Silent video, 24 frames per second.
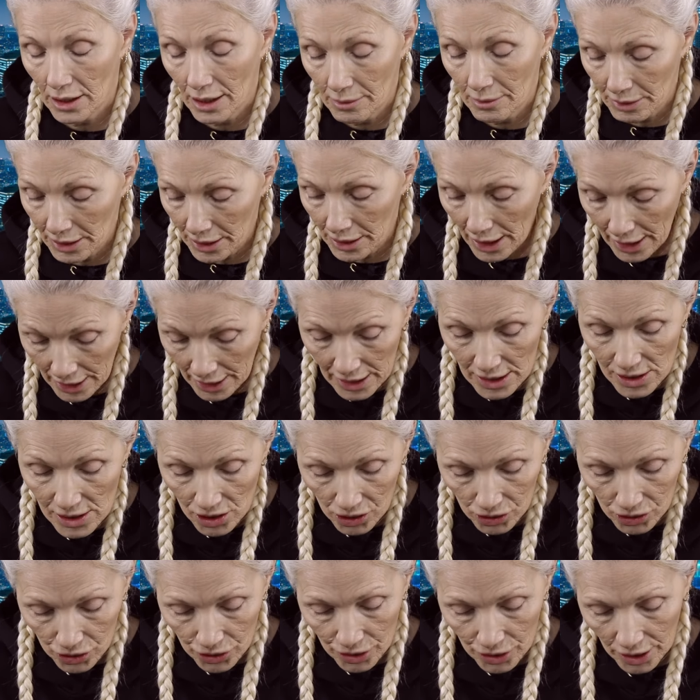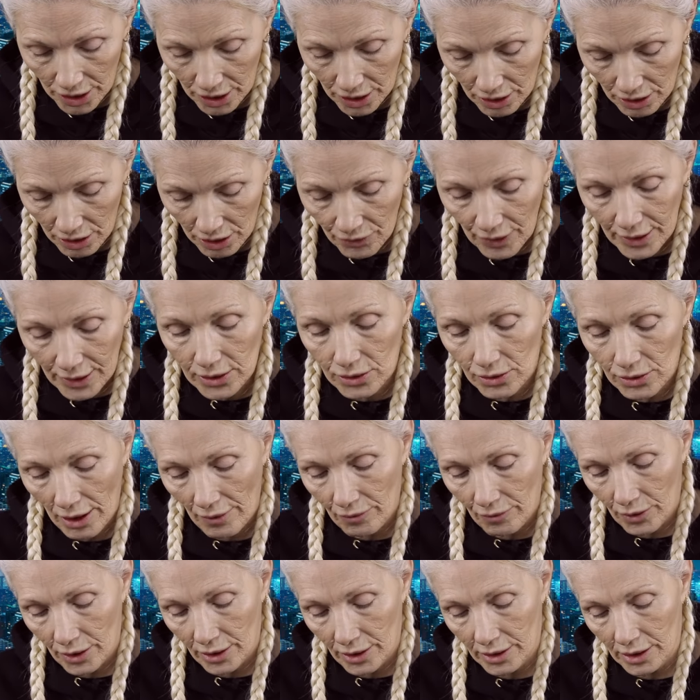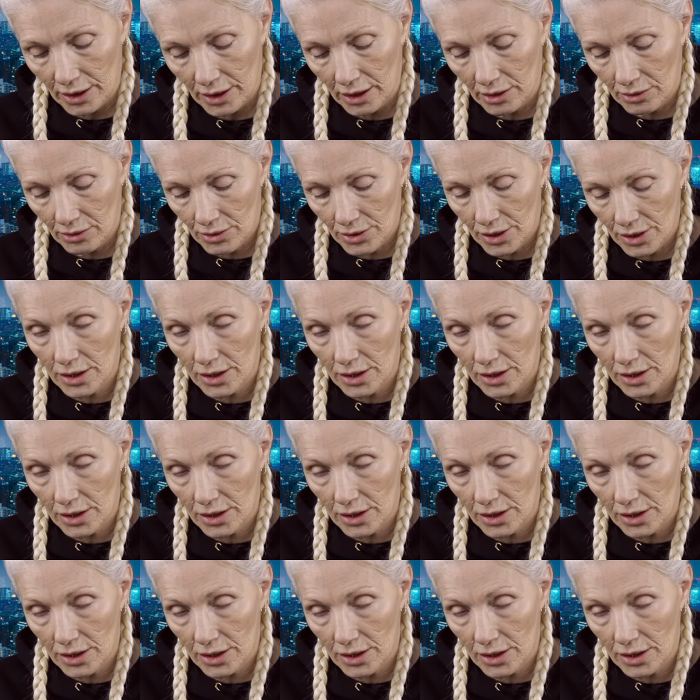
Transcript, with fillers: I mean, it is a learning curve. I do have one here